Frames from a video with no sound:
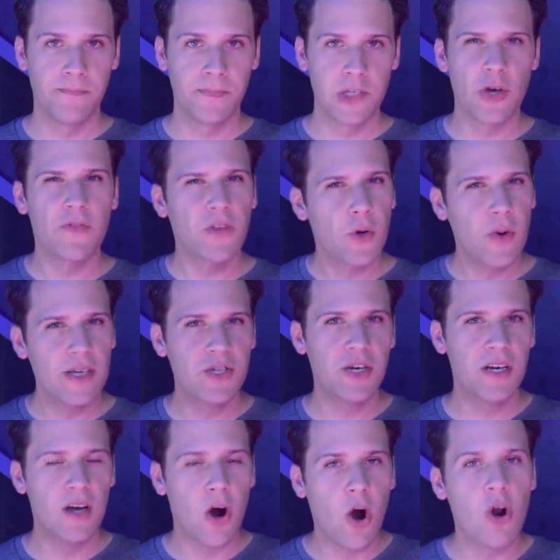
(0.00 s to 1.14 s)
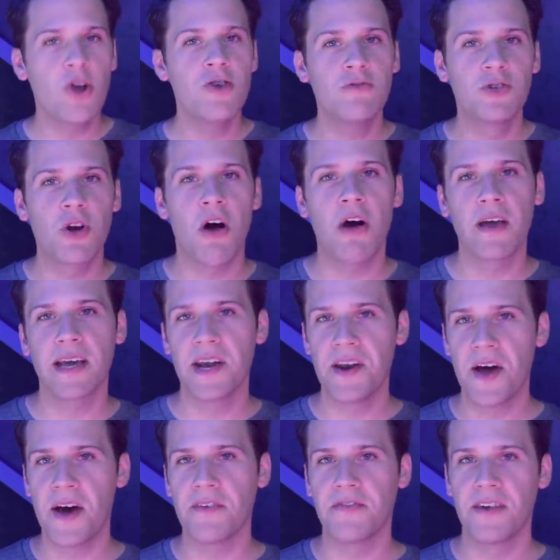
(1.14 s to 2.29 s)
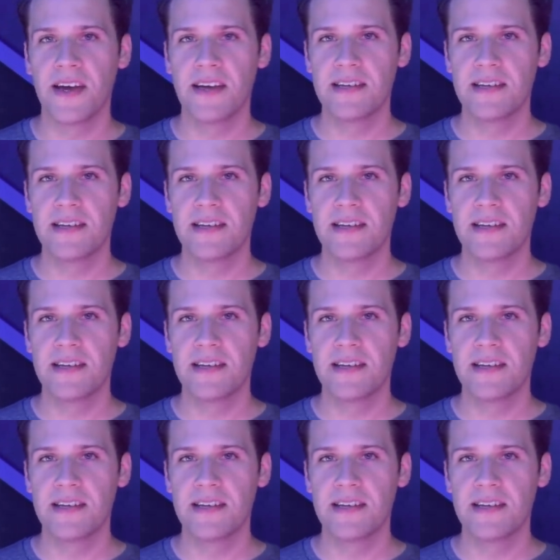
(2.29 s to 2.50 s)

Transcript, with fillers: So if the question, are you drawing enough,